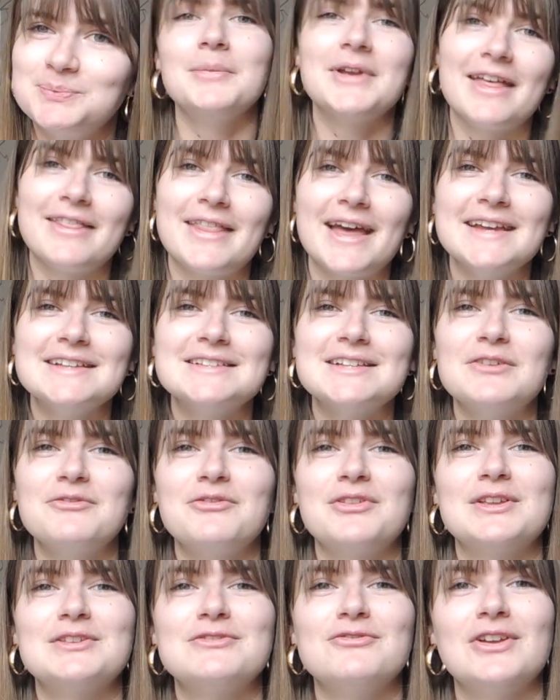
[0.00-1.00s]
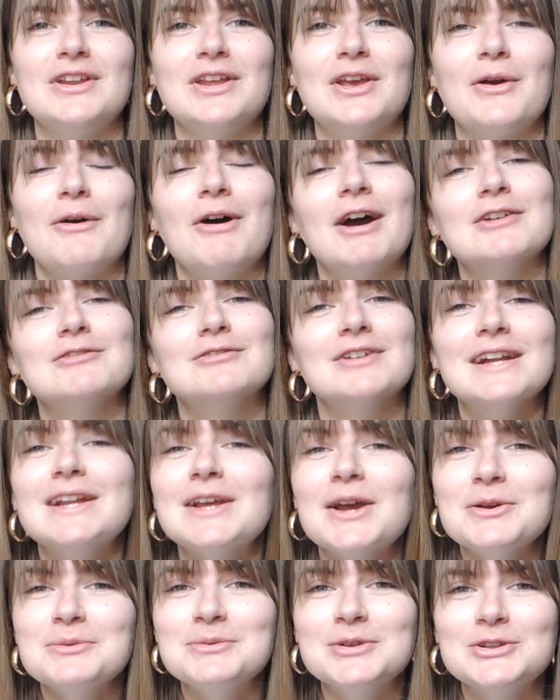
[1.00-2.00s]
But yeah, that is it for this video. I really
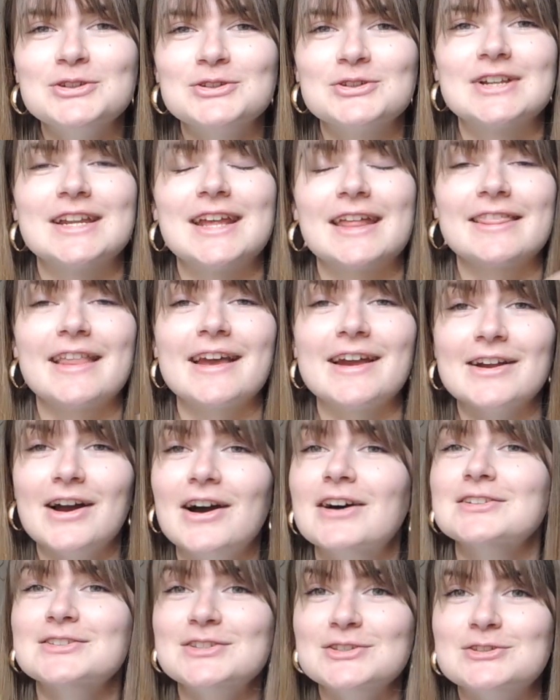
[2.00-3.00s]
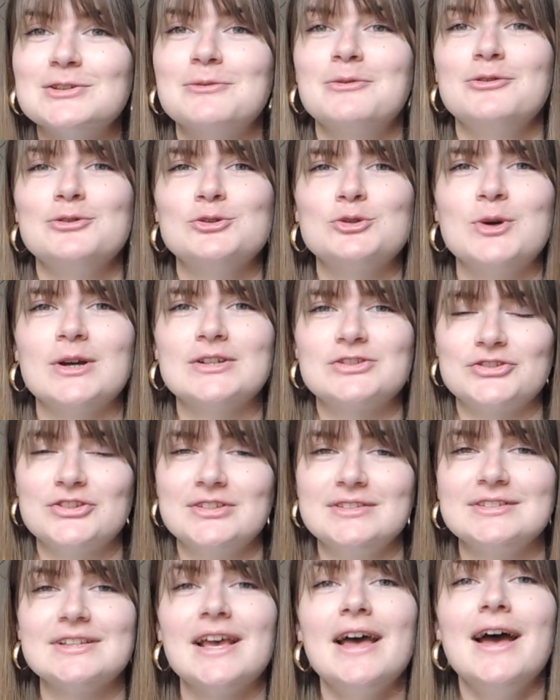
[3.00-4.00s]
hope you enjoyed it and that I answered some of your questions.